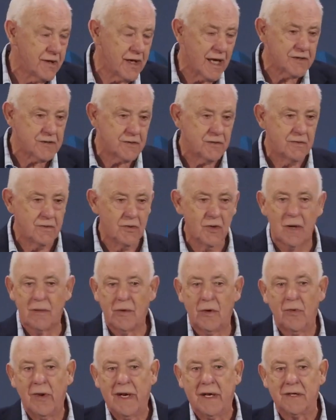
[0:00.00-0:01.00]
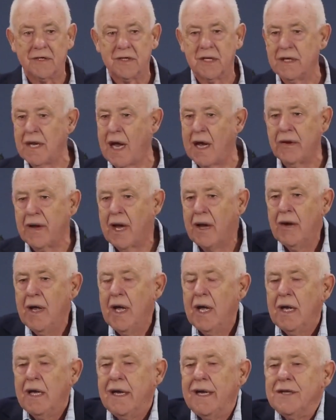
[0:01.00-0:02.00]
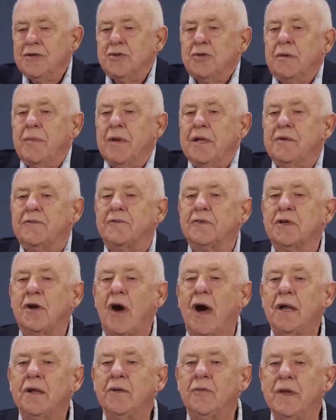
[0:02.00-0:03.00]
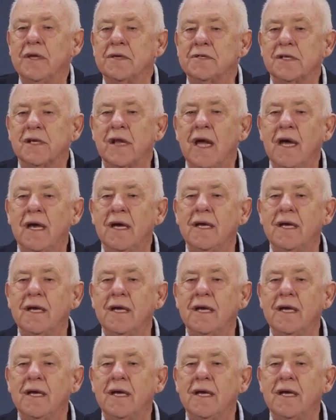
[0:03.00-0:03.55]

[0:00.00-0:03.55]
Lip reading: That's normal witnessing. No. He's talking about a different kind of witnessing.